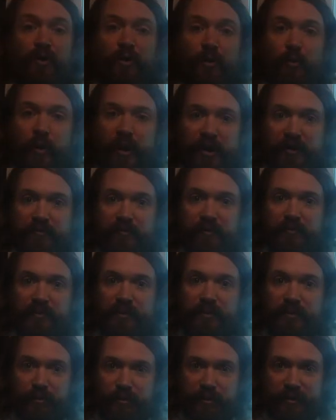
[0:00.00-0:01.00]
away from the
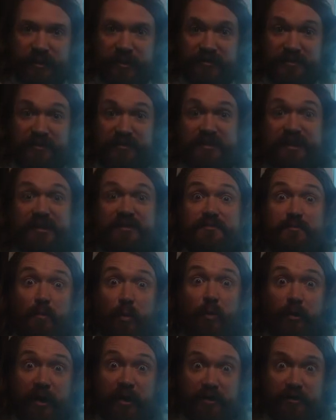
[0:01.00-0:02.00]
nucleus because it has
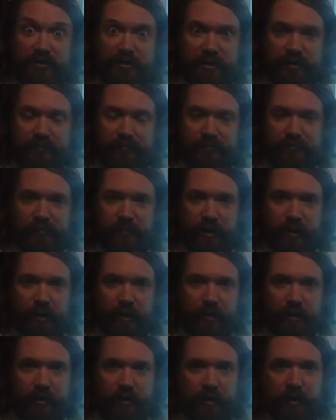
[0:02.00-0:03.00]
more energy. All
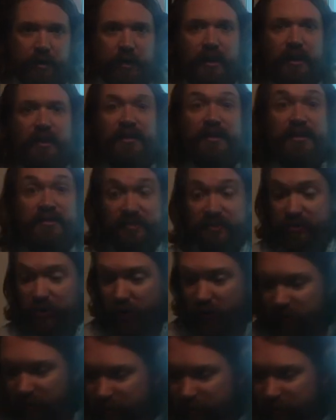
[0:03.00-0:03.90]
right? This is called